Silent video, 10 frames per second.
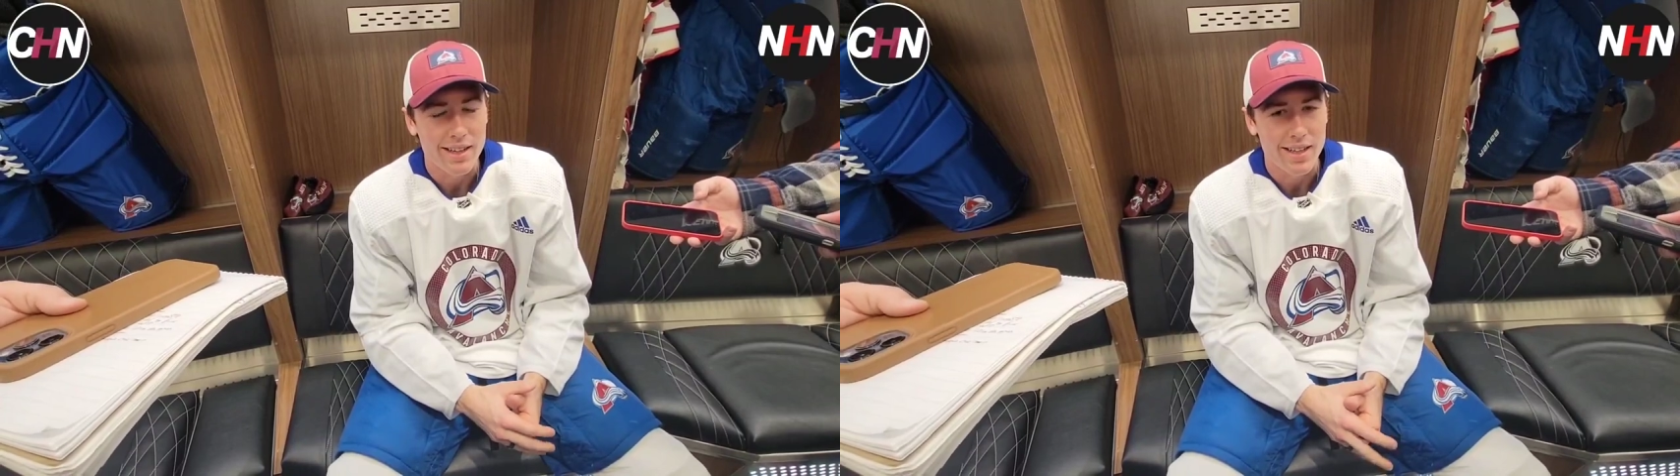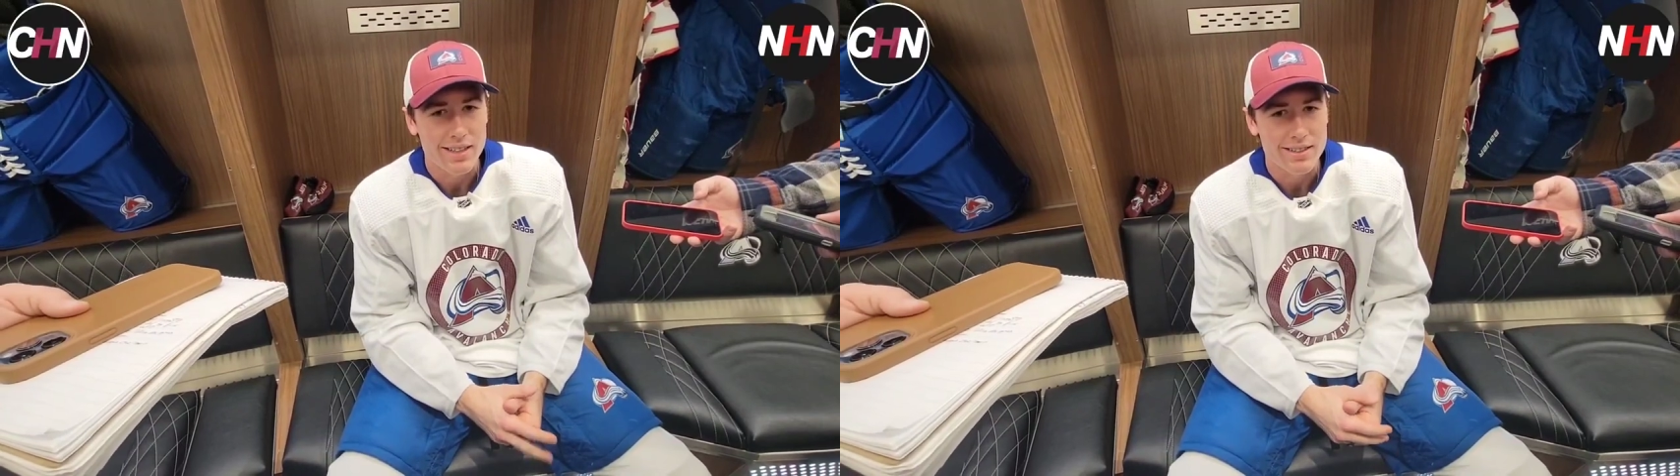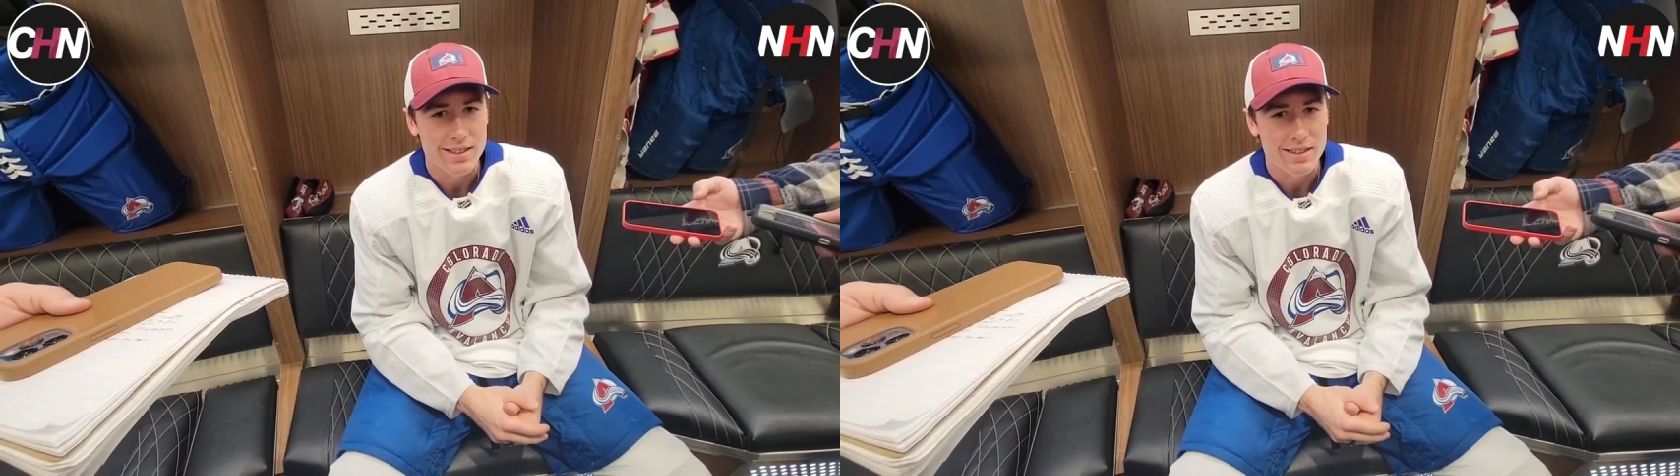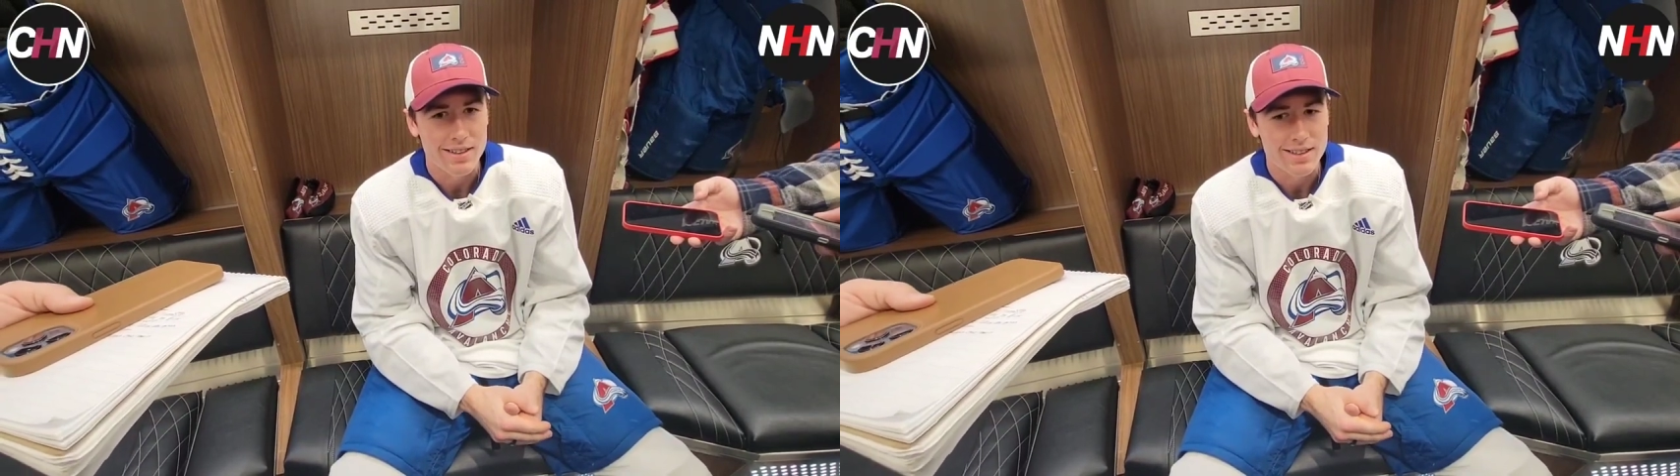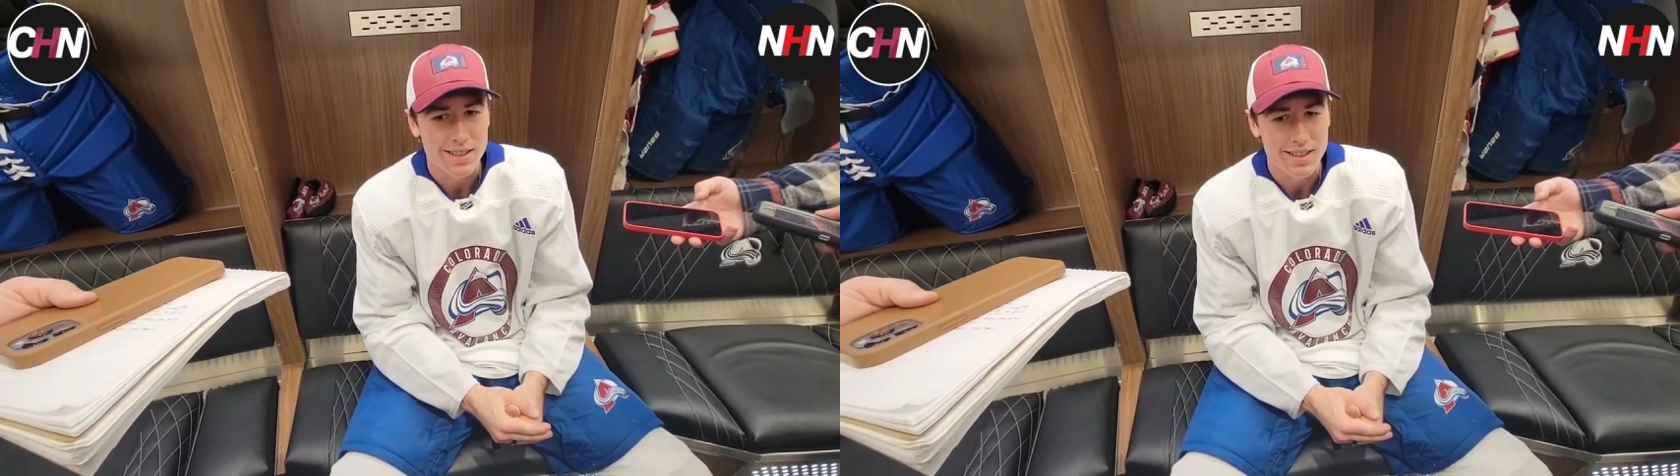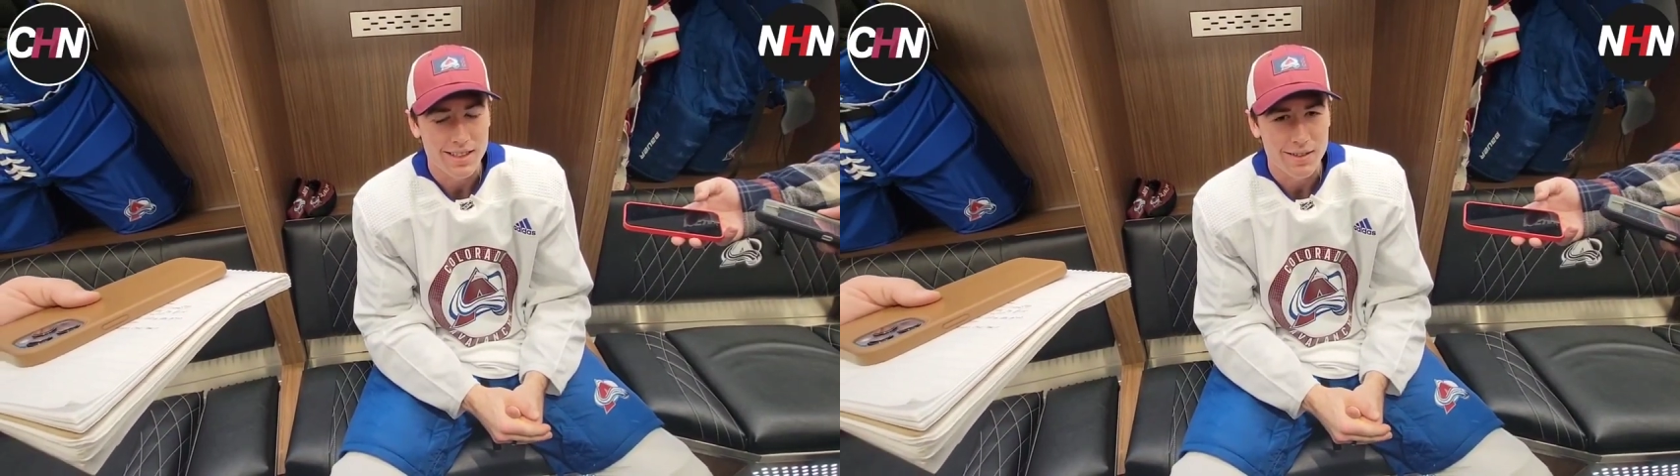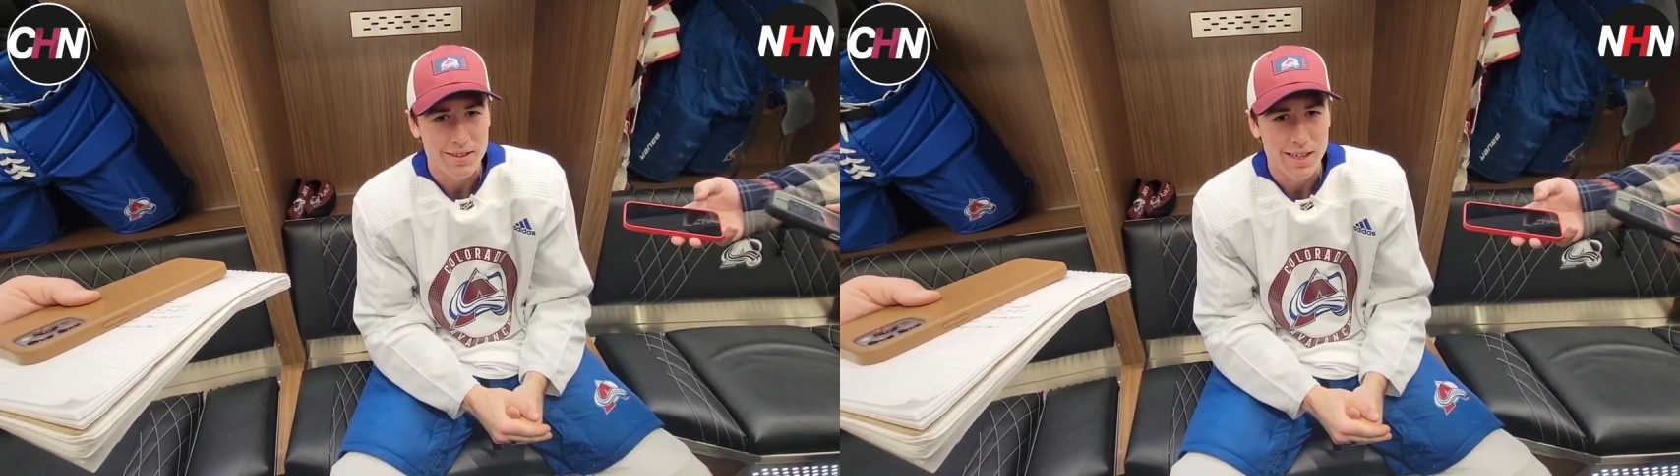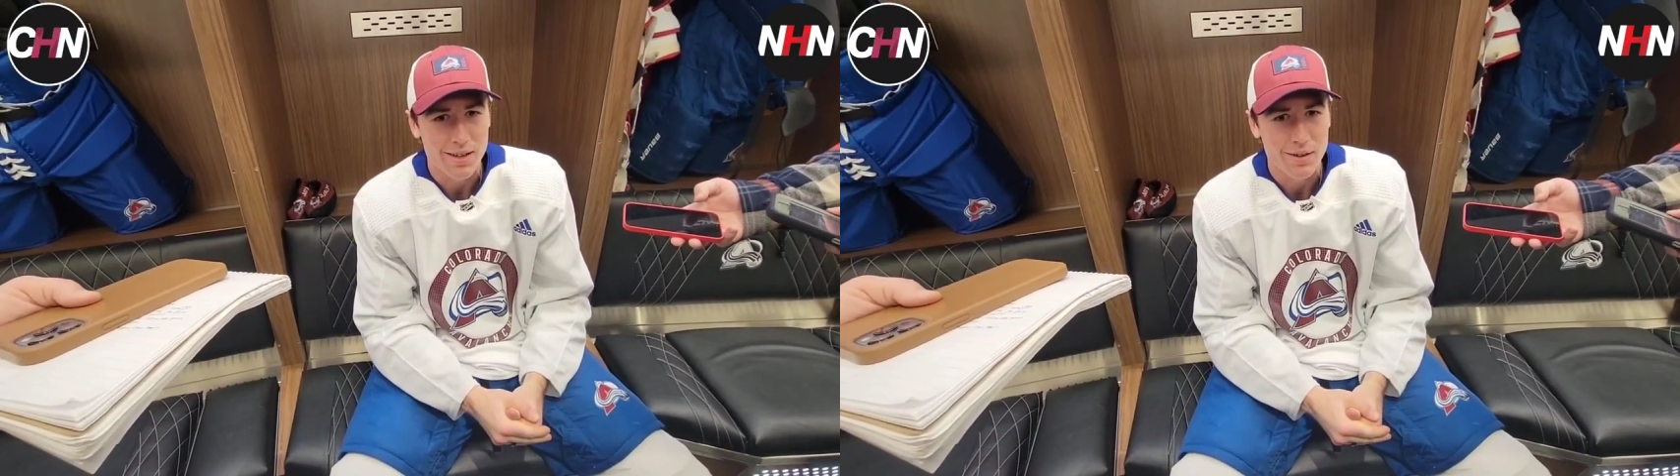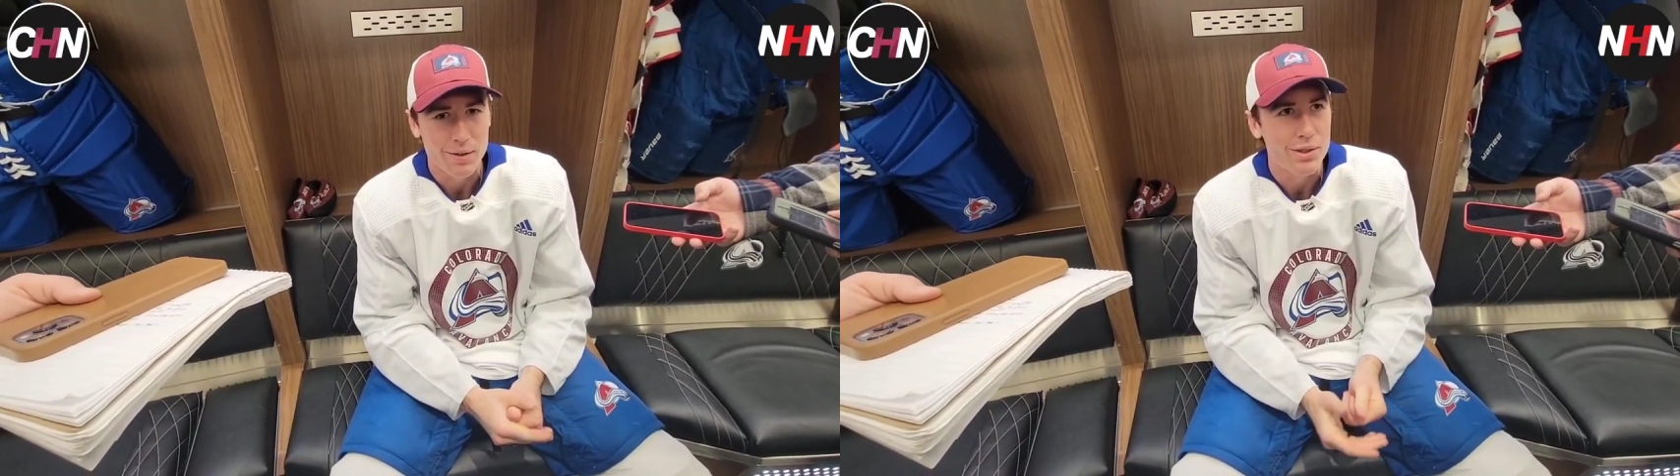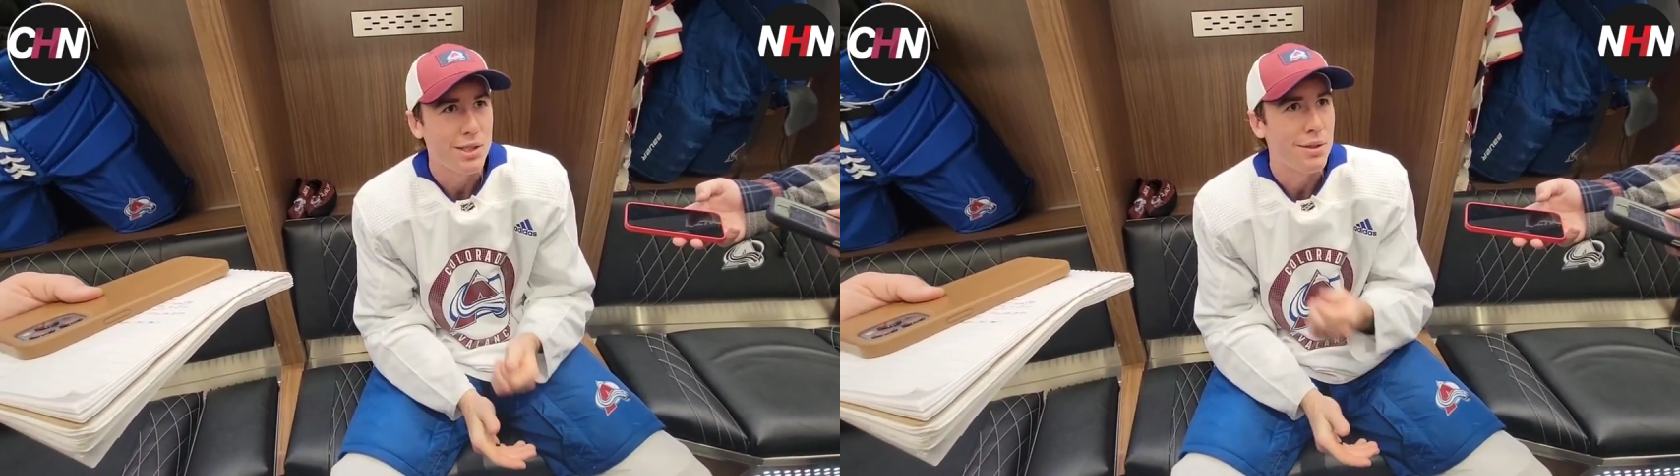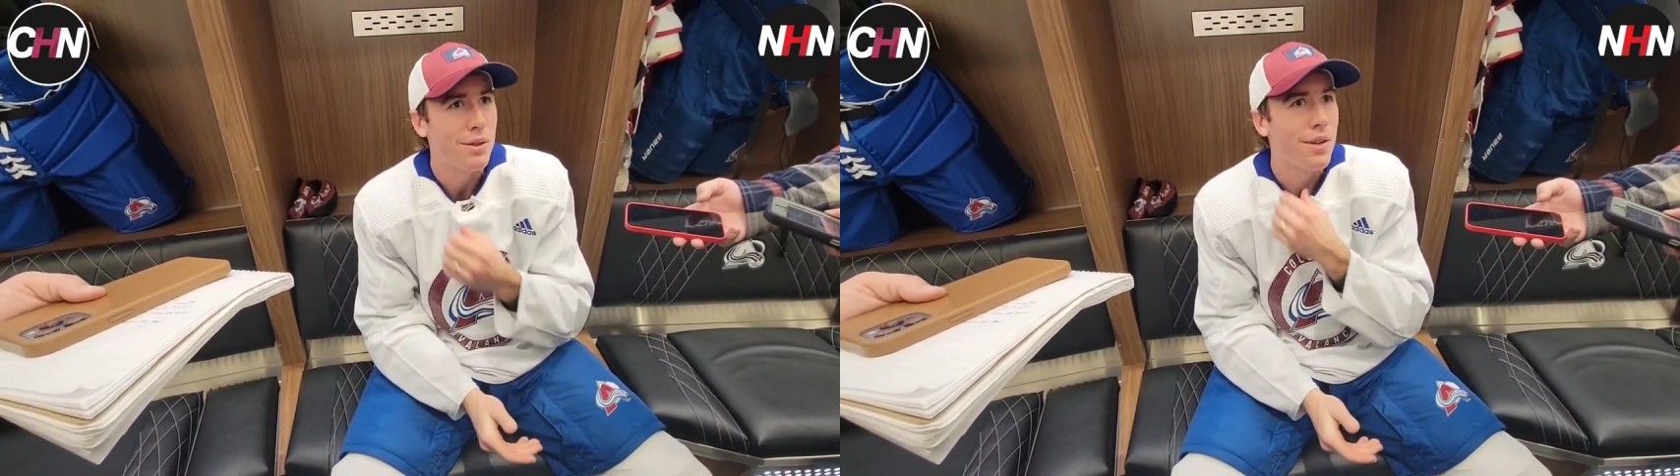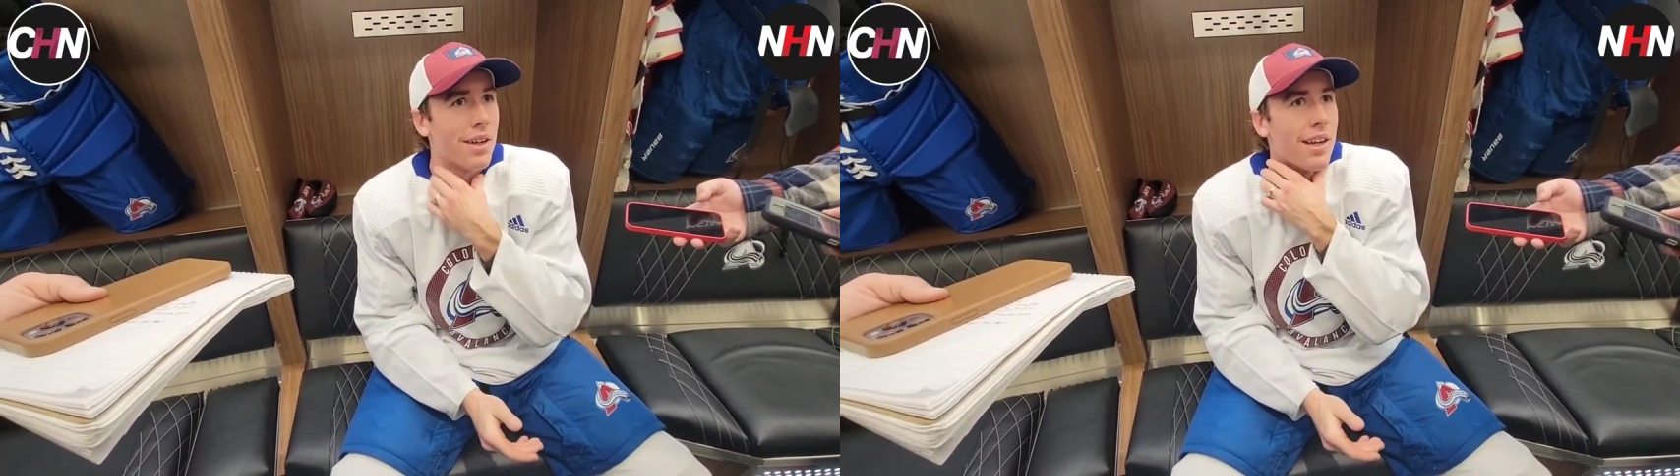that last series. I think they were down 0-2